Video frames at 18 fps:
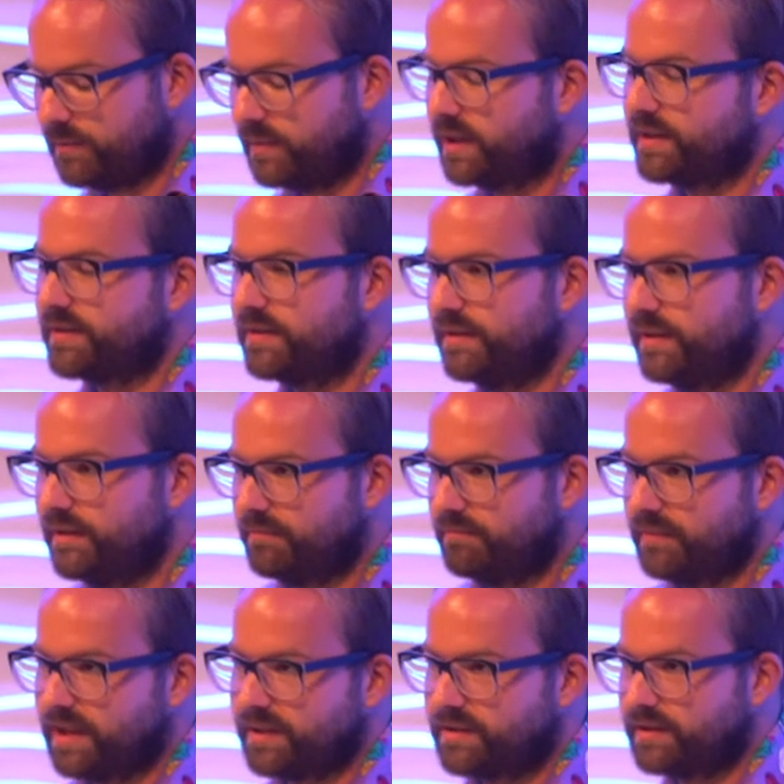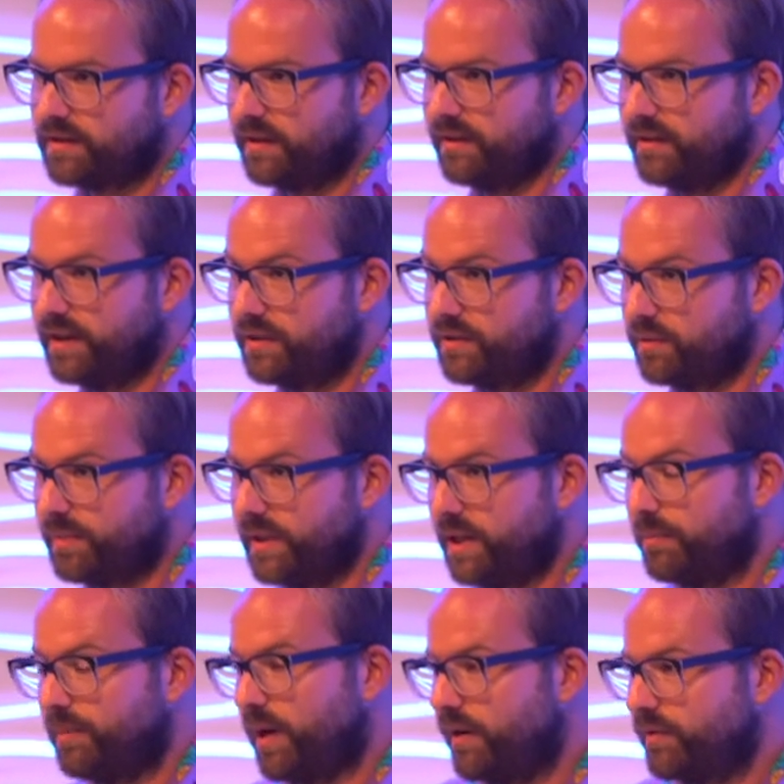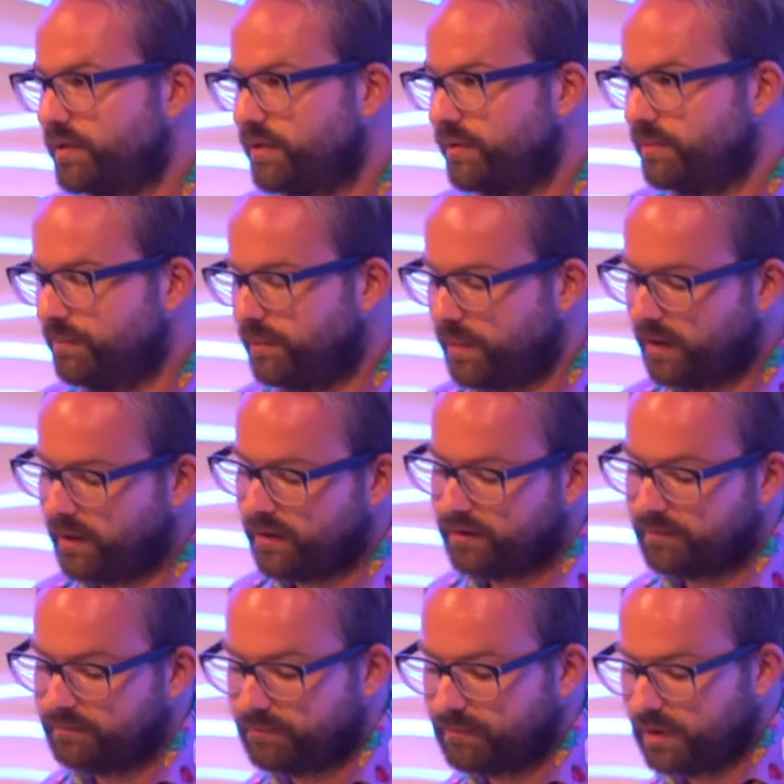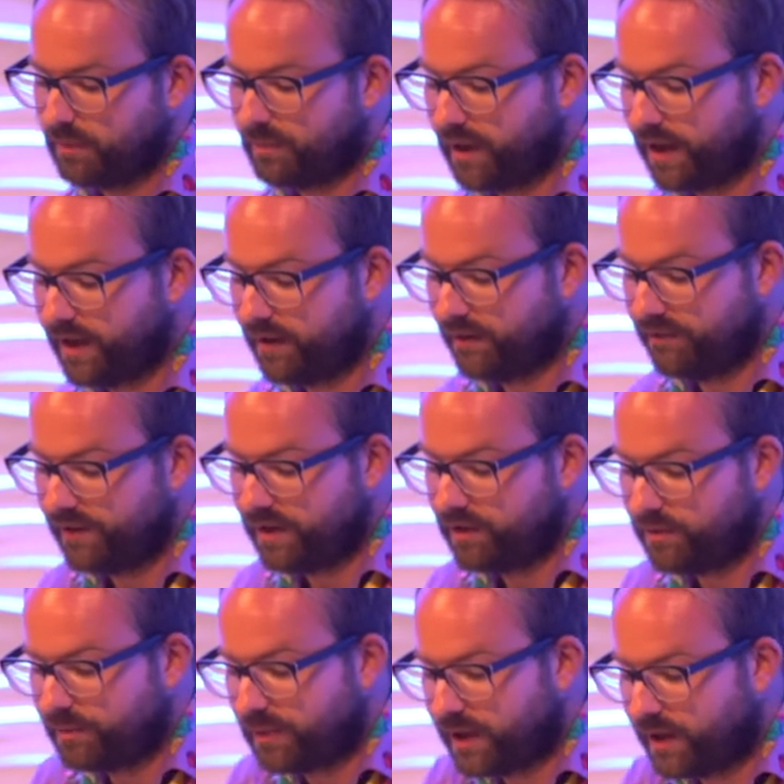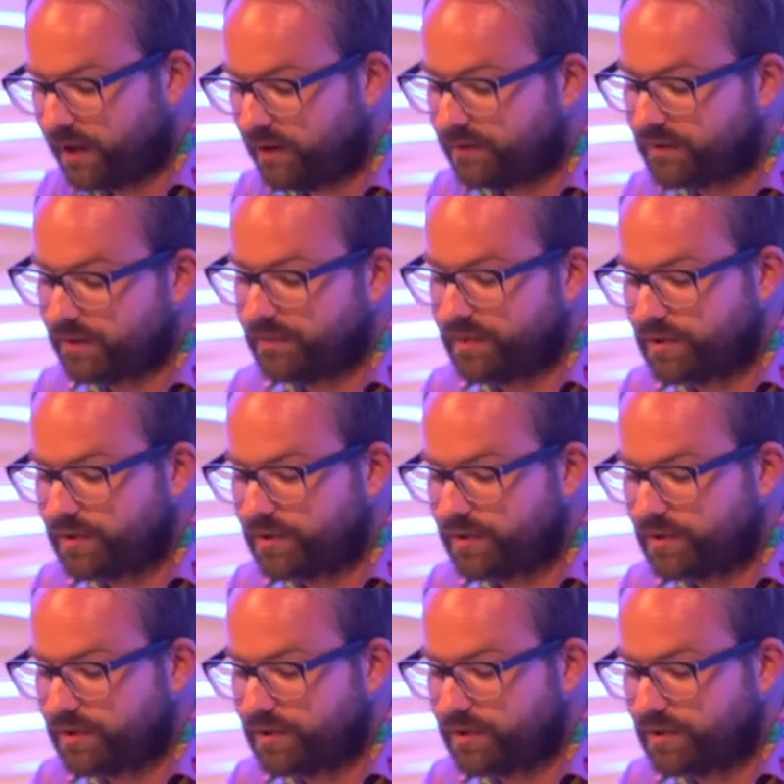Doesn't need, necessarily need to be a browser, but a player, video player of some